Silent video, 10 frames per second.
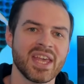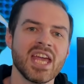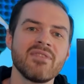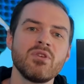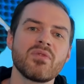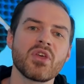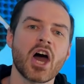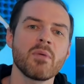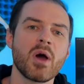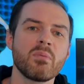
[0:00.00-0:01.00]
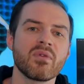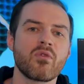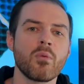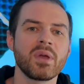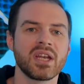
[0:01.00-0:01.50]
If you've thought about
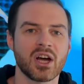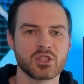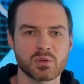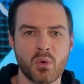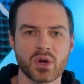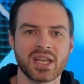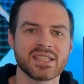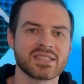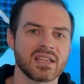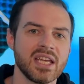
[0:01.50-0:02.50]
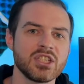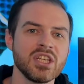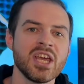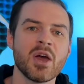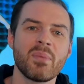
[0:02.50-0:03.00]
performing an unsupported
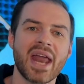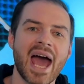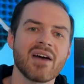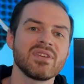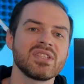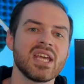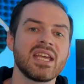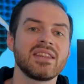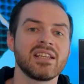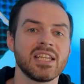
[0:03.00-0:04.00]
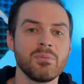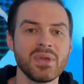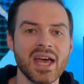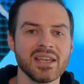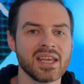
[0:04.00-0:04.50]
installation but haven't taken the leap
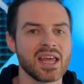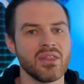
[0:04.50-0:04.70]
yet,